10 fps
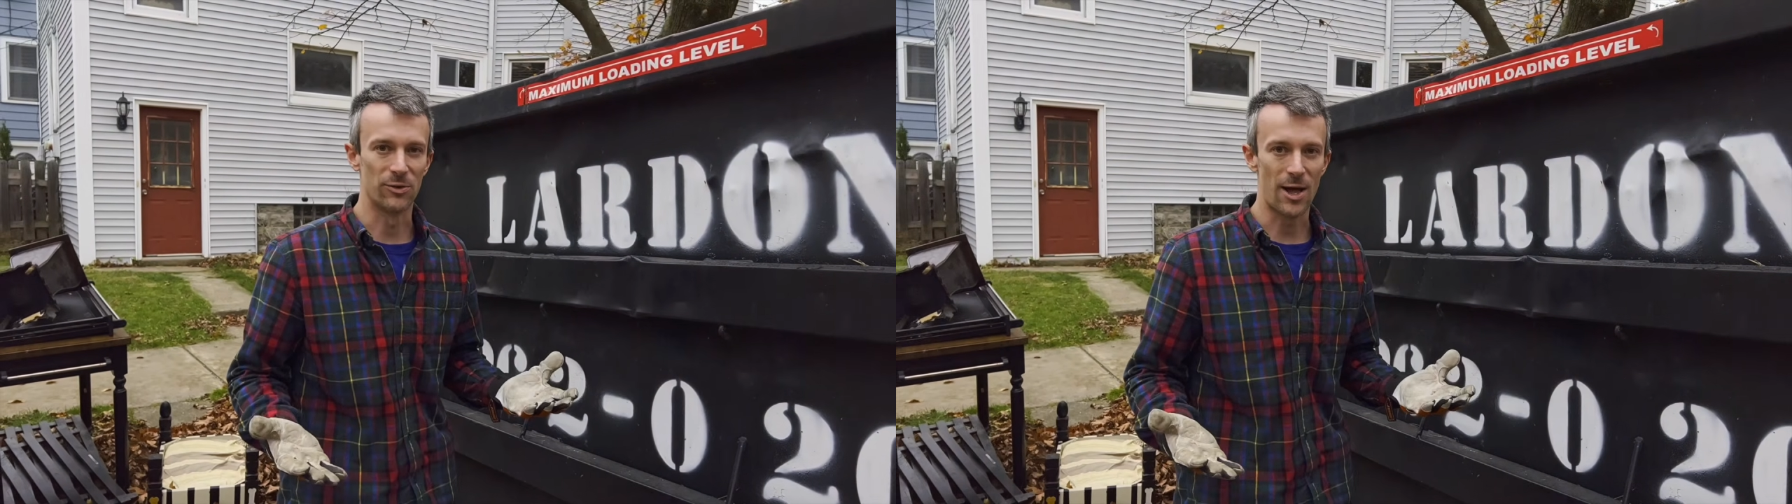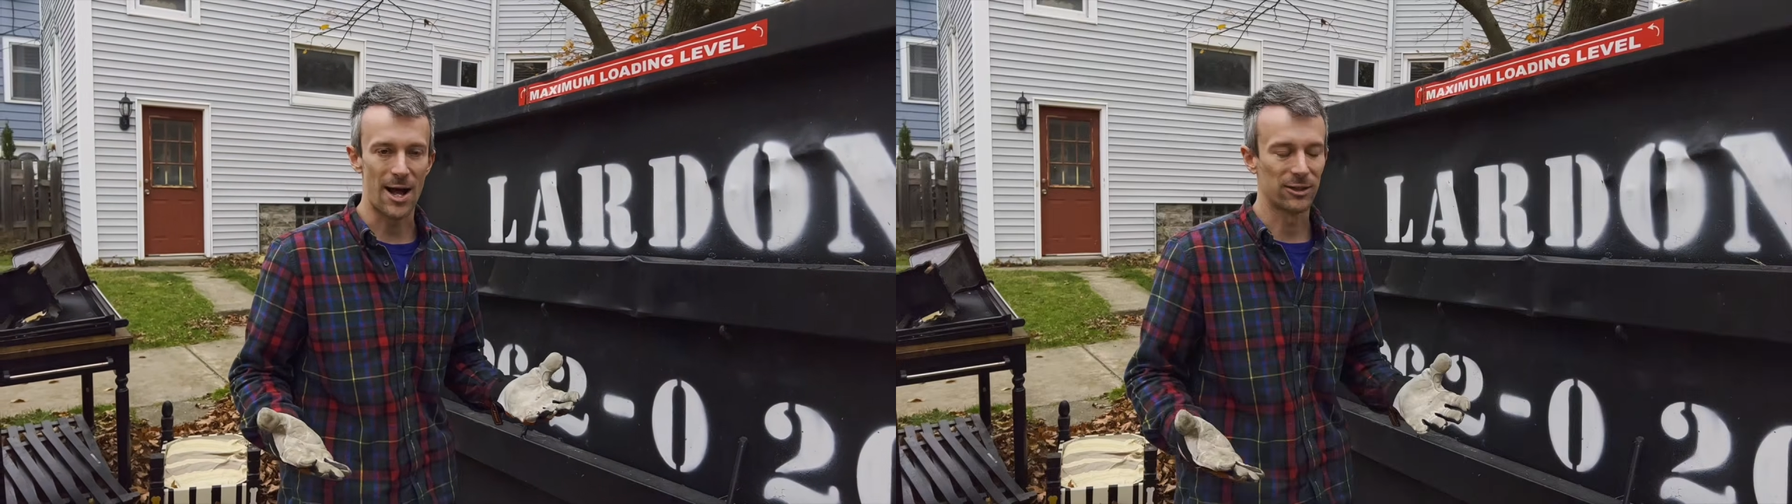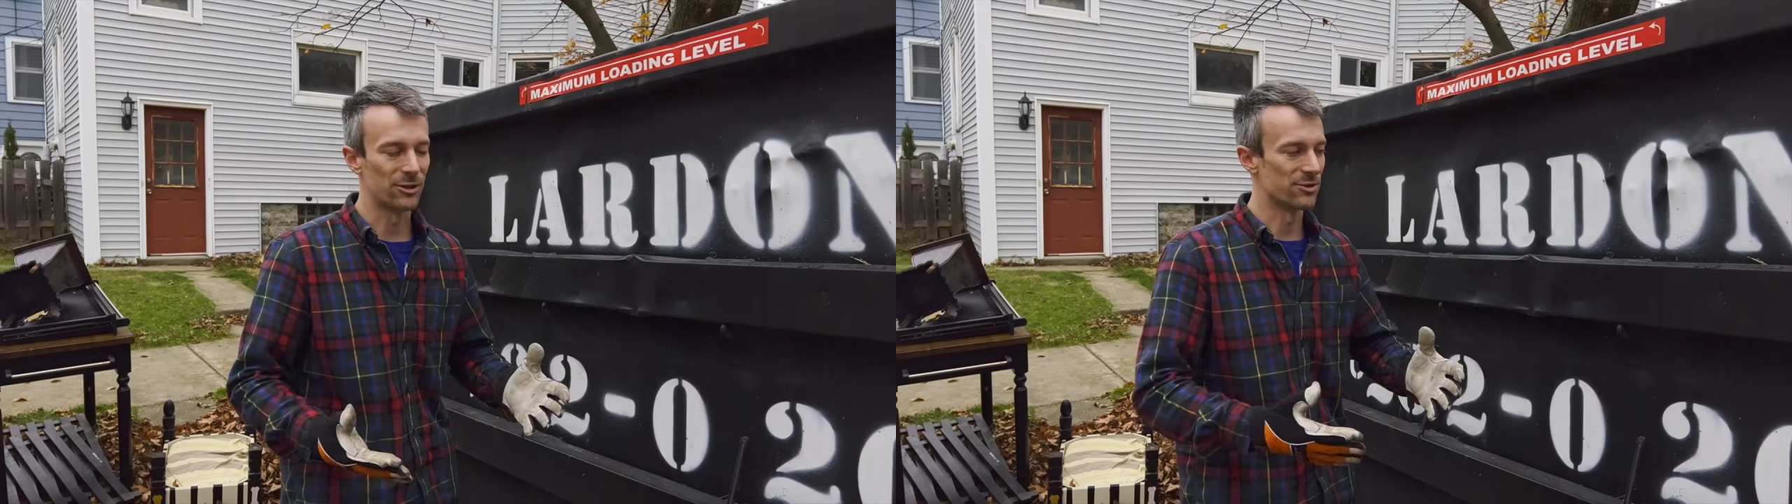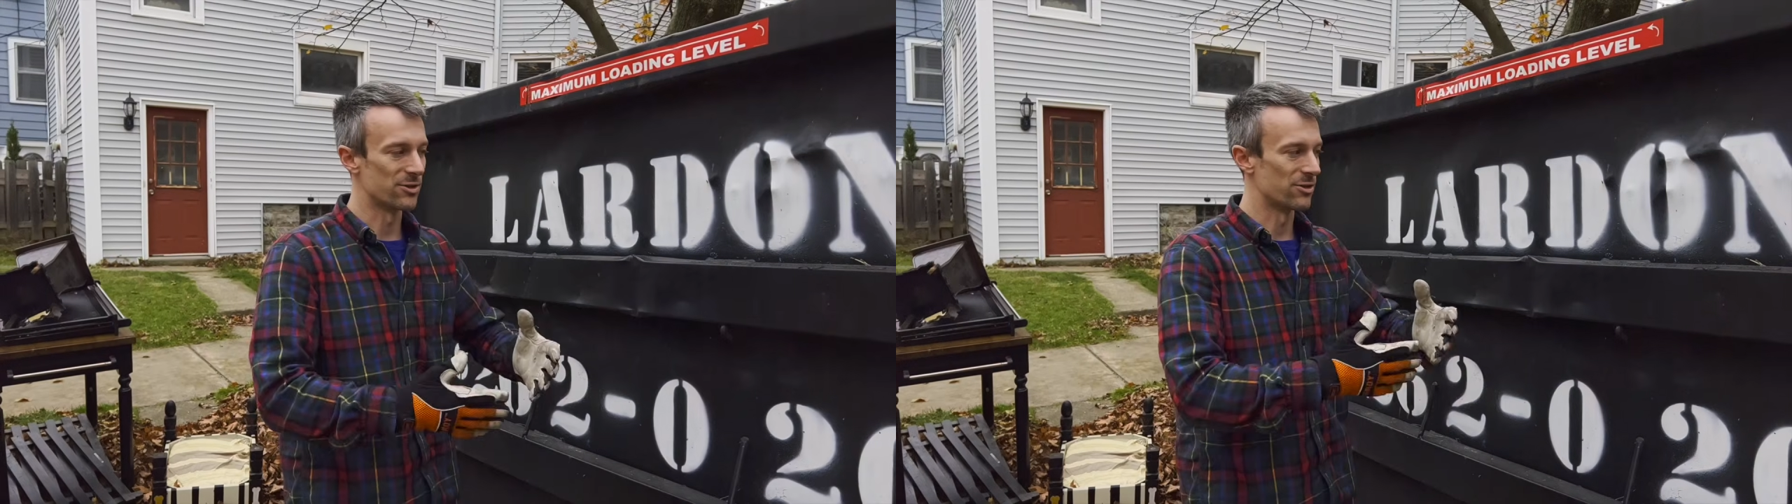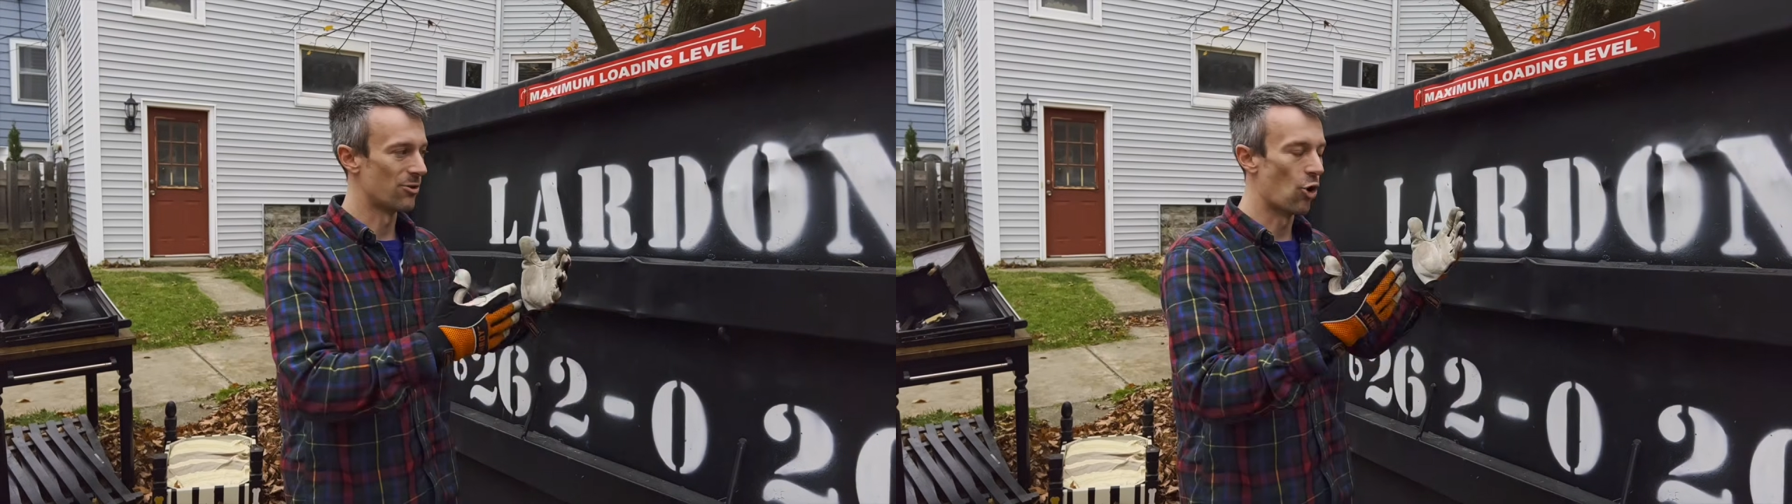locked because
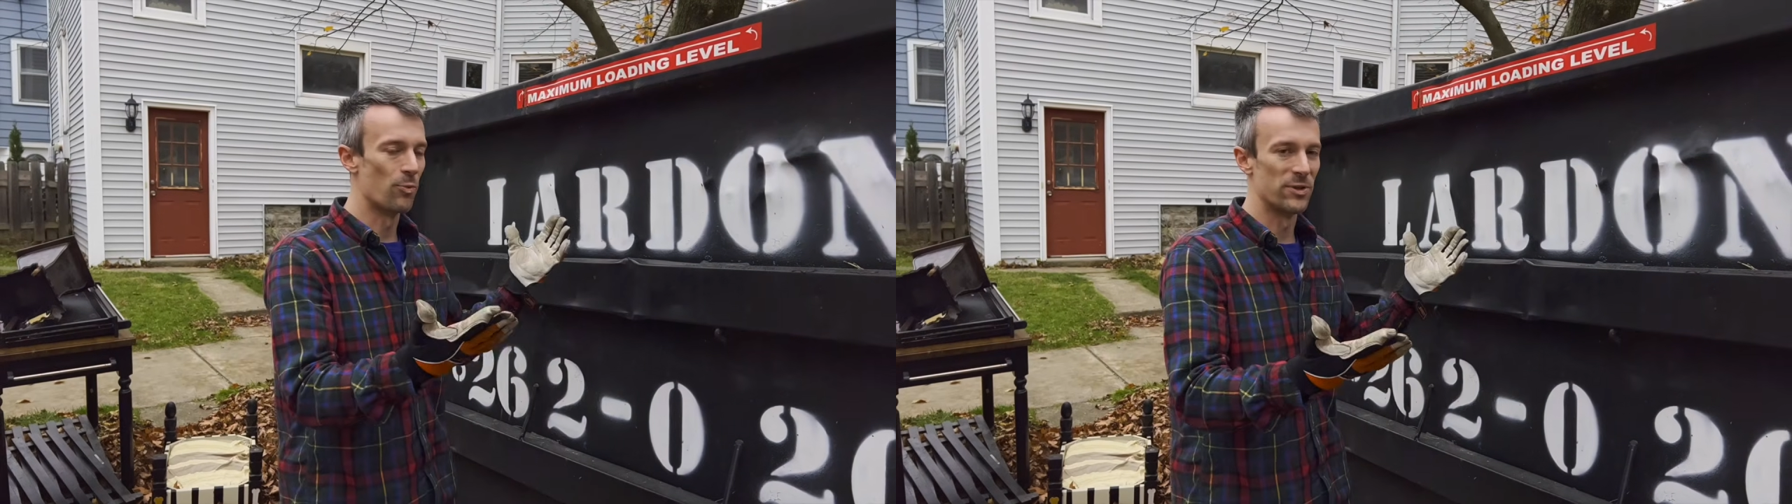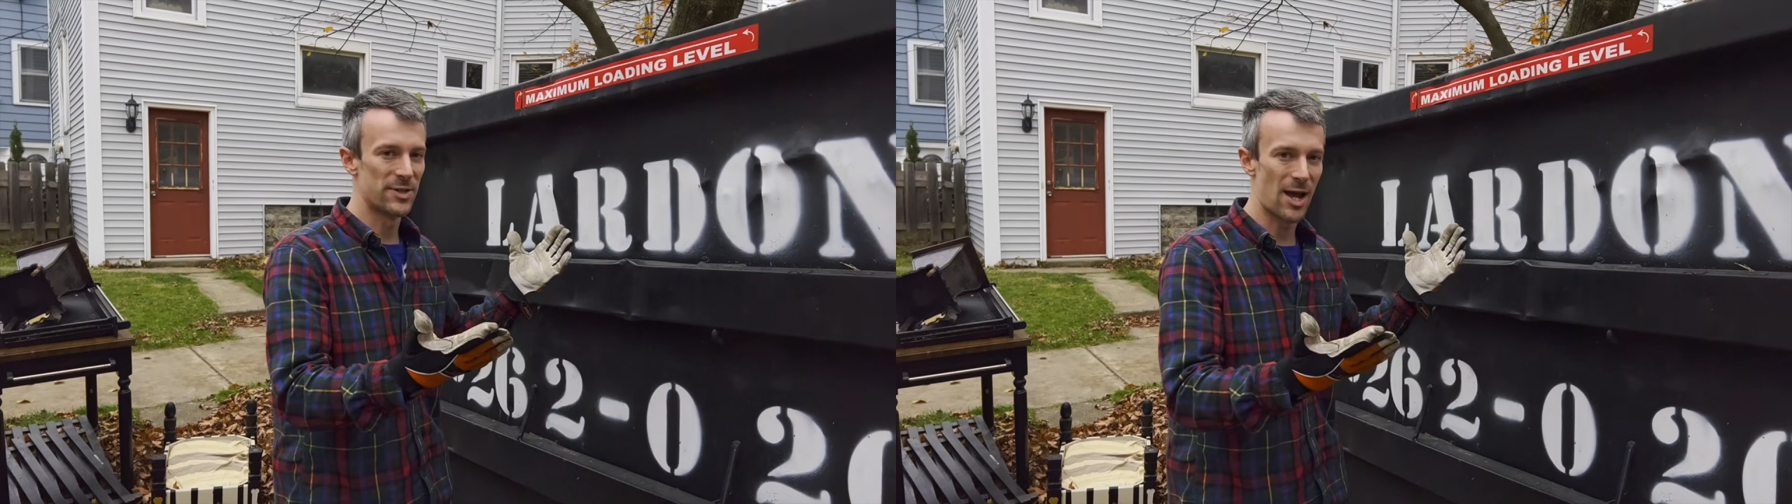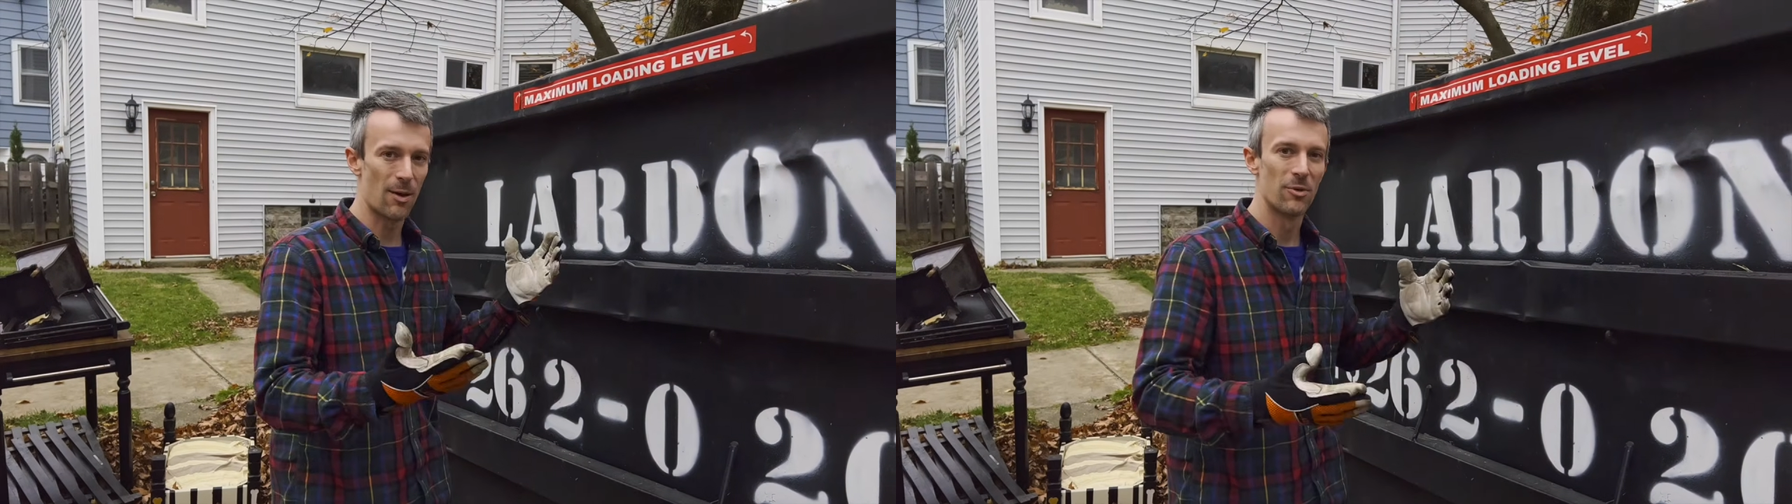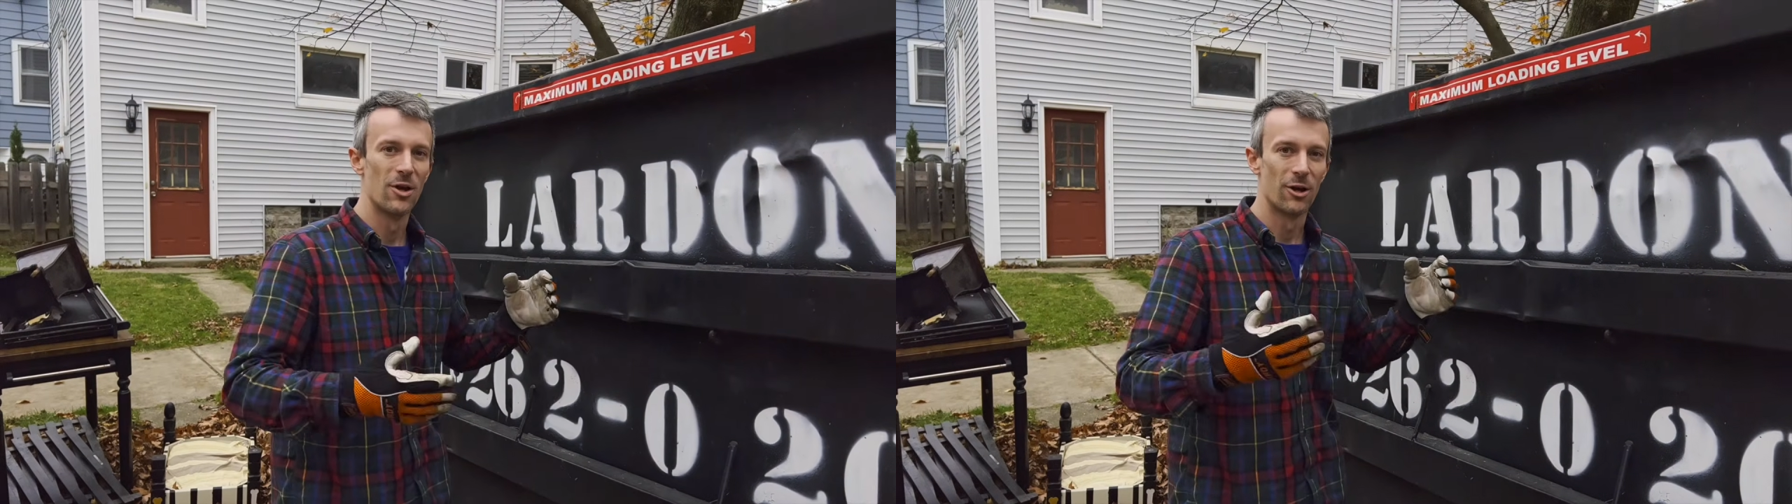it's an open top.